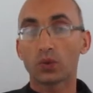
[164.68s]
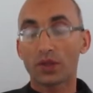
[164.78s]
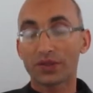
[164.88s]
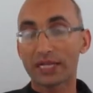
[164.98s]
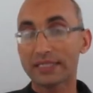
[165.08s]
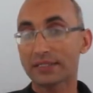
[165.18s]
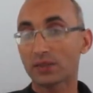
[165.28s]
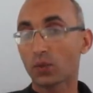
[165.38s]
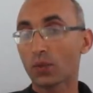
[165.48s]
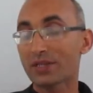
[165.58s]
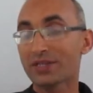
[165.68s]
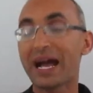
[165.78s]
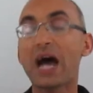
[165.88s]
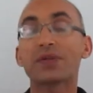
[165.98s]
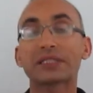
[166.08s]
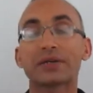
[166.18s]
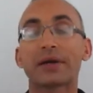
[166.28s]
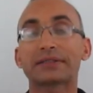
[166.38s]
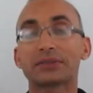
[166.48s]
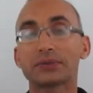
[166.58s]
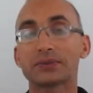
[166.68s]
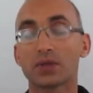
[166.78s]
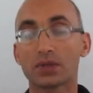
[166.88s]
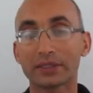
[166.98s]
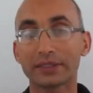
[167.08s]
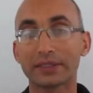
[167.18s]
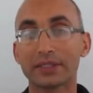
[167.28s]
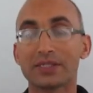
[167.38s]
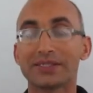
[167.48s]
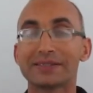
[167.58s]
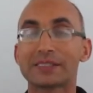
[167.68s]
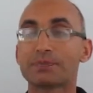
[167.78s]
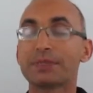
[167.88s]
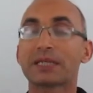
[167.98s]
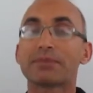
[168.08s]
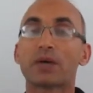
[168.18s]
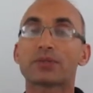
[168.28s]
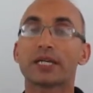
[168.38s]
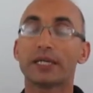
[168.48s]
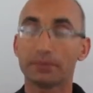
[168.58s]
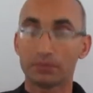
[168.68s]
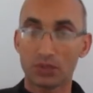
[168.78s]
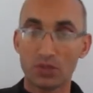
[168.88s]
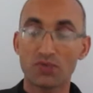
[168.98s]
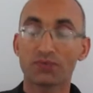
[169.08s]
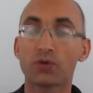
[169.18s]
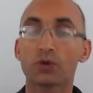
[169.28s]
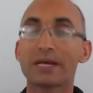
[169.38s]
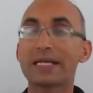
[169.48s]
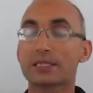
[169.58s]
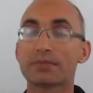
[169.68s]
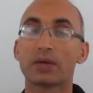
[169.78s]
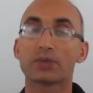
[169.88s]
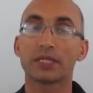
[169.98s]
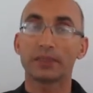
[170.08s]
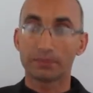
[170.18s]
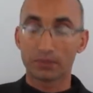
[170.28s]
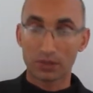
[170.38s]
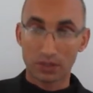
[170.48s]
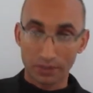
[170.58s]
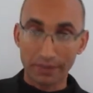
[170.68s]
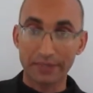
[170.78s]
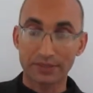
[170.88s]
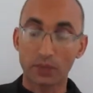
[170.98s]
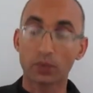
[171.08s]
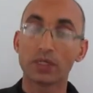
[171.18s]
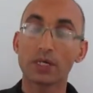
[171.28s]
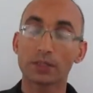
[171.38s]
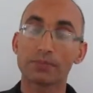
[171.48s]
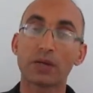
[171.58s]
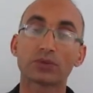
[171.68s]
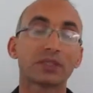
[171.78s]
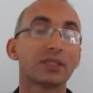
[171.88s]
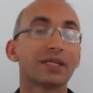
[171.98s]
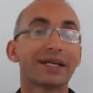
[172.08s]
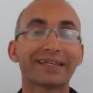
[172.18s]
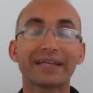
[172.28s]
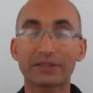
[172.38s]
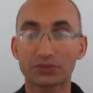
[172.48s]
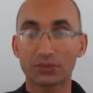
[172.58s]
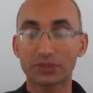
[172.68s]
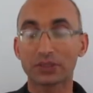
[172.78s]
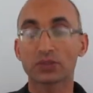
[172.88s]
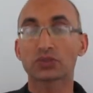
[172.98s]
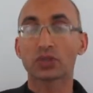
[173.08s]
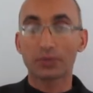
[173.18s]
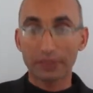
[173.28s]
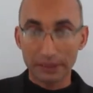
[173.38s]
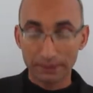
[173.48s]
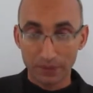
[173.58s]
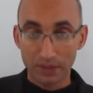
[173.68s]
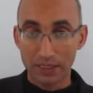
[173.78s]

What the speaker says: that when the other characters, speak about him, inform us about him. Alright, so we learn about characters in a story